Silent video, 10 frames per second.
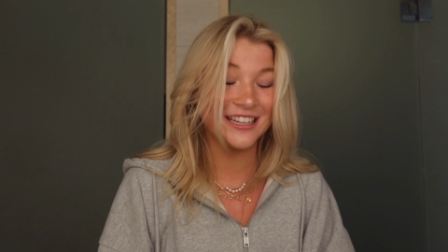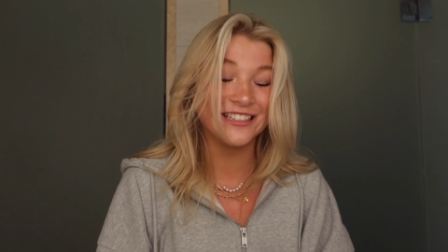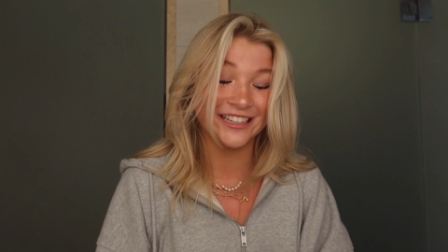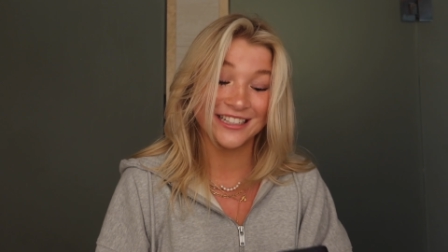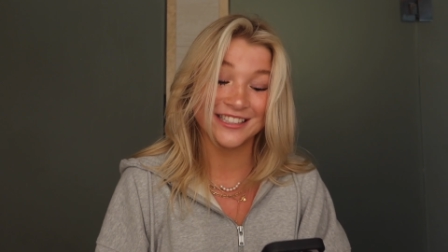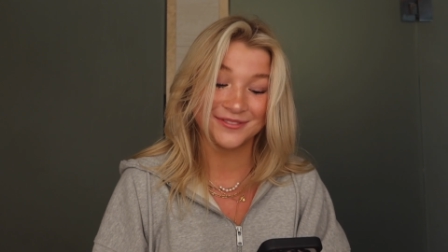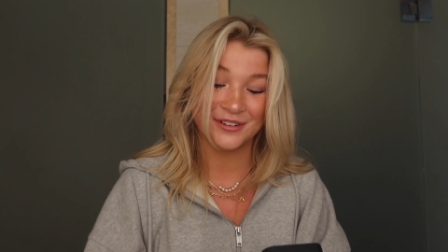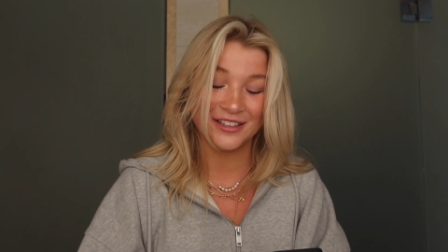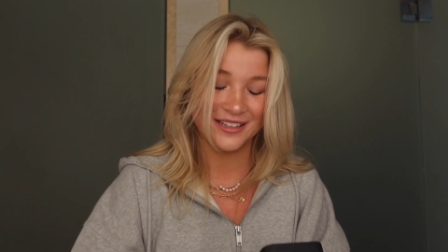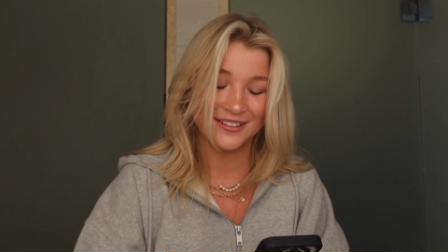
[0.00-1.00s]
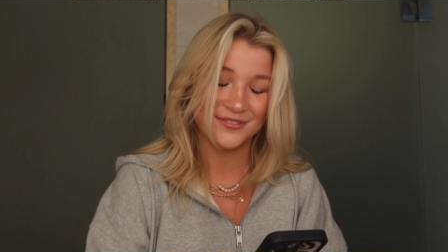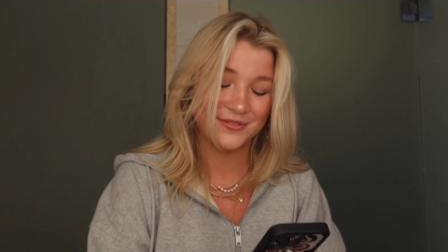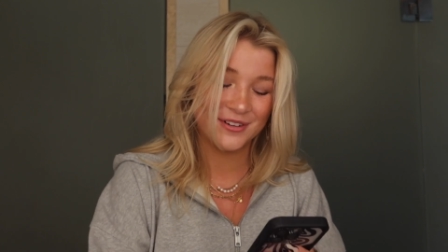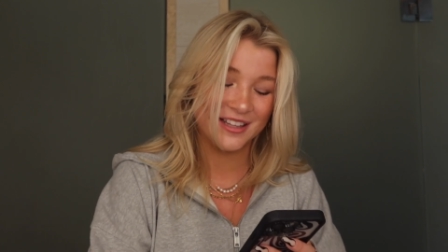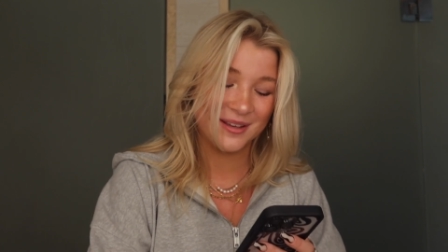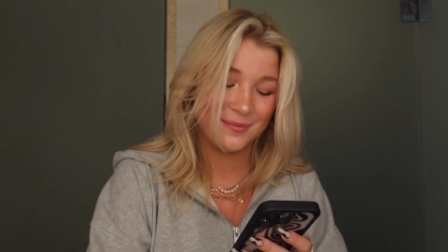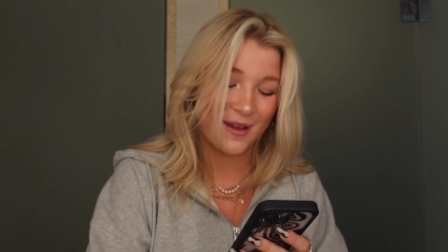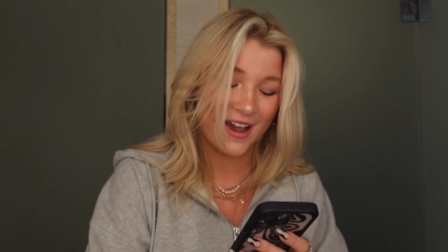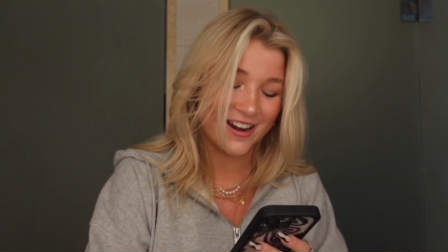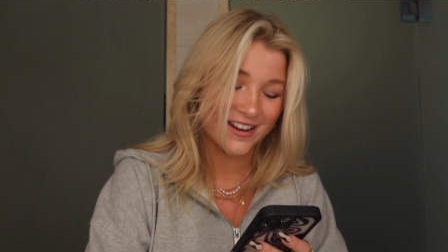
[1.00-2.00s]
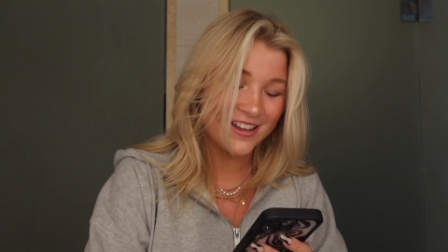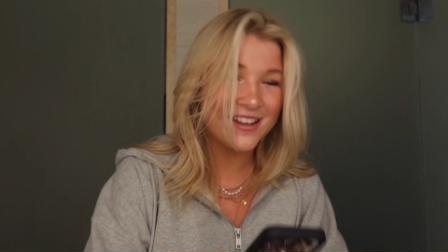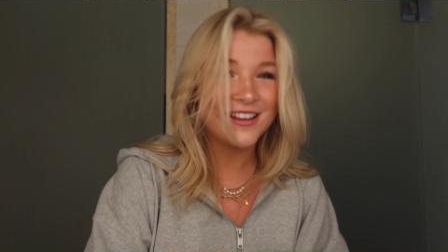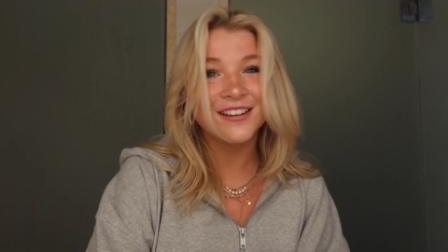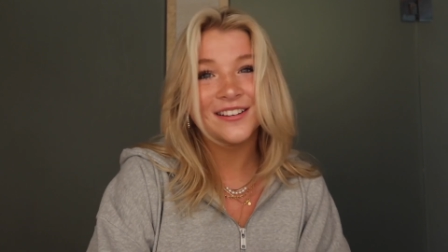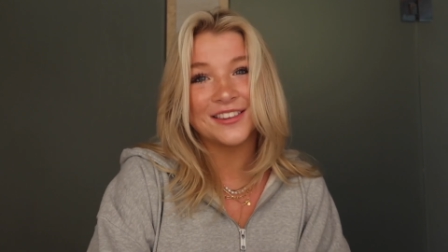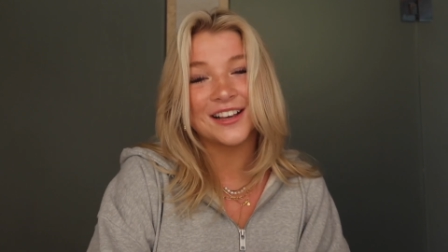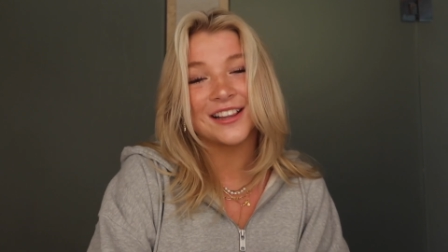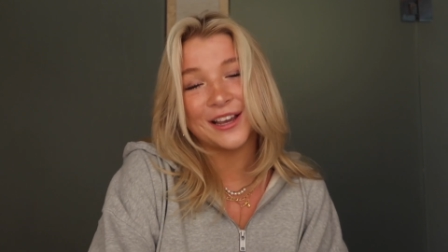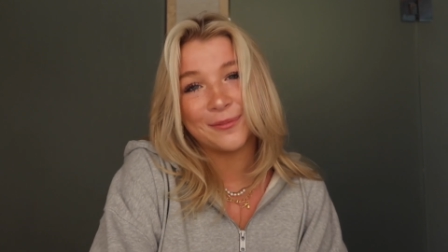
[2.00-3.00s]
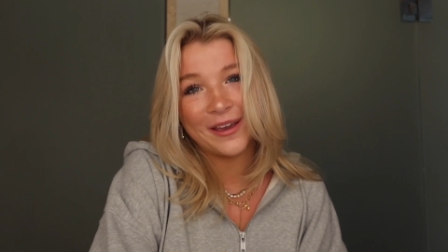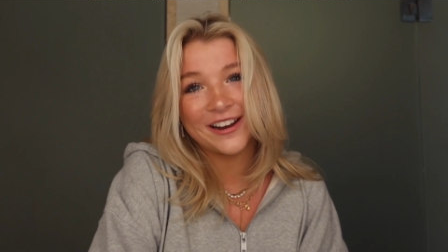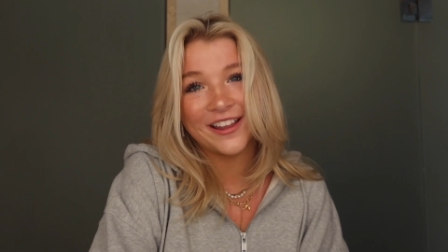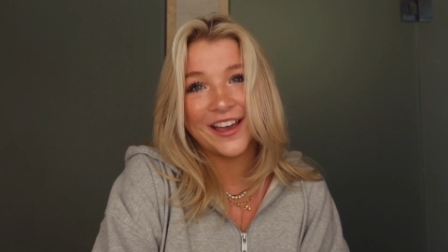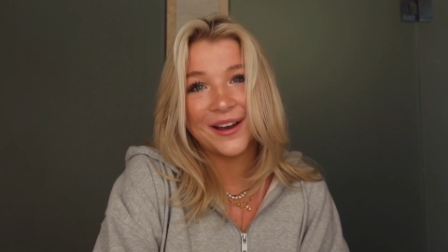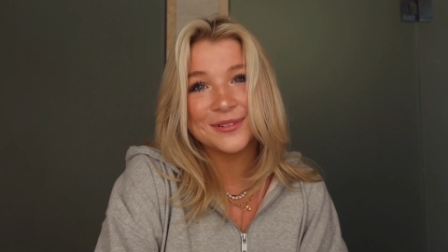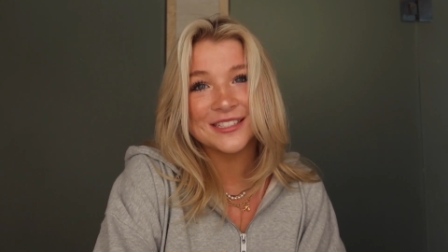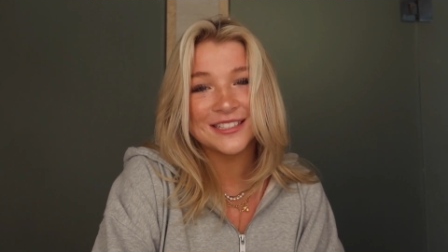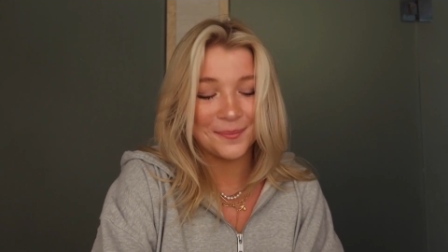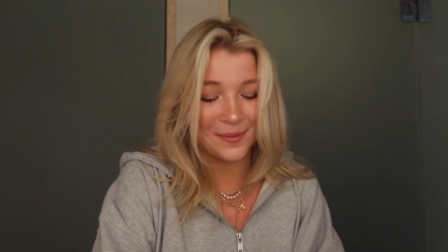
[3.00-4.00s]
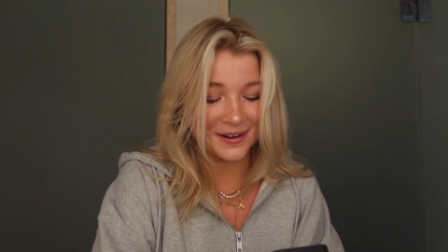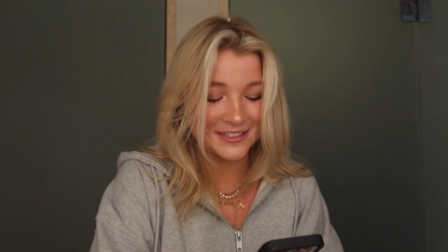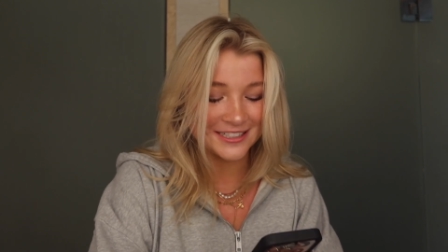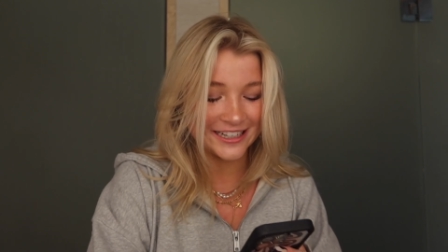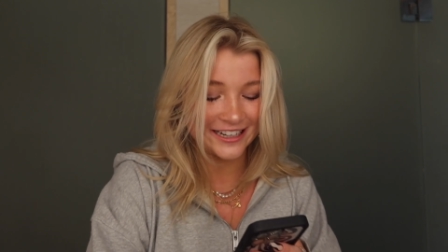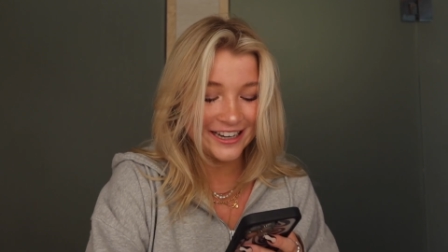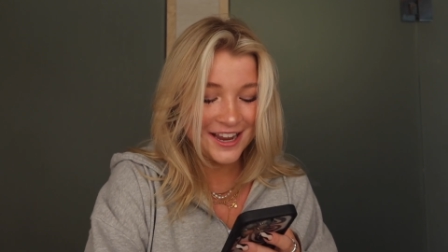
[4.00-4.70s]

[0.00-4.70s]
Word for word: it's really, really bad. The clickbait on that was embarrassing.